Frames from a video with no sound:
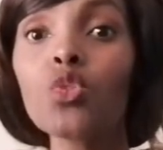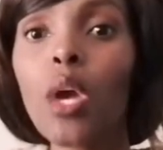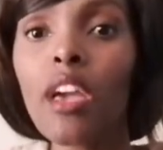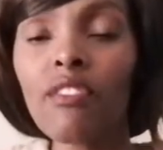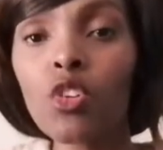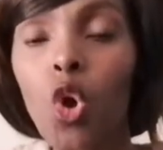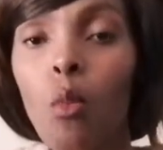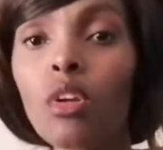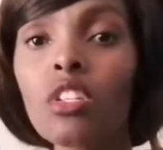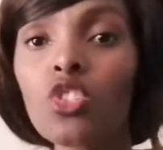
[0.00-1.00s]
you have in
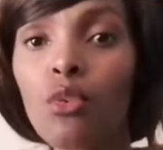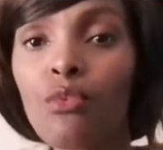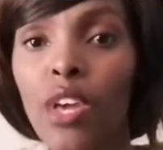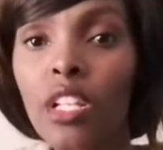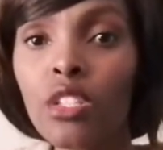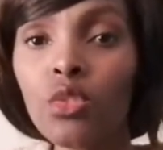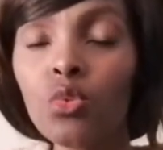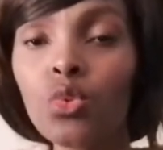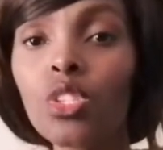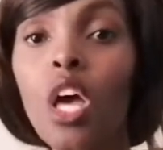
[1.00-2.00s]
common is your
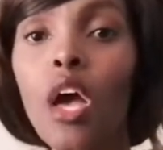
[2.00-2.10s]
values,